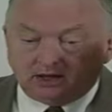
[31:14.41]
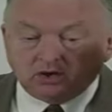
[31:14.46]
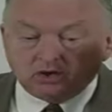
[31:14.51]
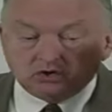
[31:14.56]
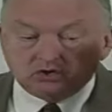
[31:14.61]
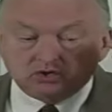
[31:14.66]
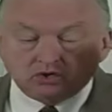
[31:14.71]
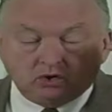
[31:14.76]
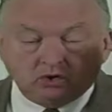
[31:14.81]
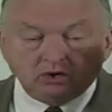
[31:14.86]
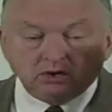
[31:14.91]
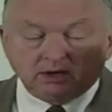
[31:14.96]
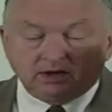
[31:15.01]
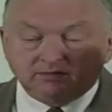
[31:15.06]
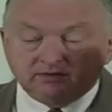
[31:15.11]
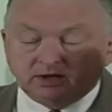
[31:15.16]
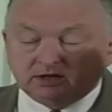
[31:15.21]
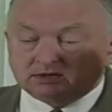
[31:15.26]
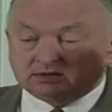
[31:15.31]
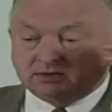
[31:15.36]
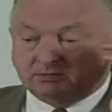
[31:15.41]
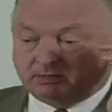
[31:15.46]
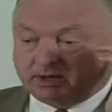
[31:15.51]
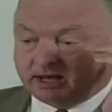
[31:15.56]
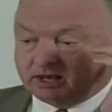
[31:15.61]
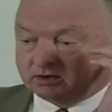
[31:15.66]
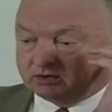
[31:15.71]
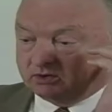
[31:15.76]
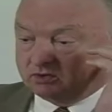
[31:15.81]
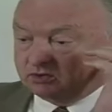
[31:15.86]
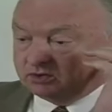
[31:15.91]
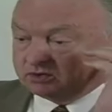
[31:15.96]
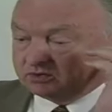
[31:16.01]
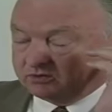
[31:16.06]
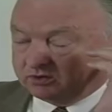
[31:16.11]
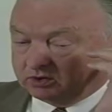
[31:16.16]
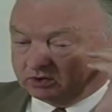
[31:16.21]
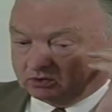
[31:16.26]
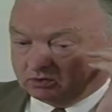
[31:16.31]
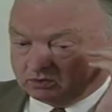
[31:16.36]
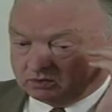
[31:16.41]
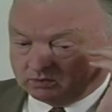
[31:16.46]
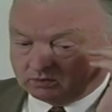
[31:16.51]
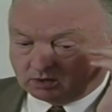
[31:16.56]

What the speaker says: Joel, I've got some bad news for you.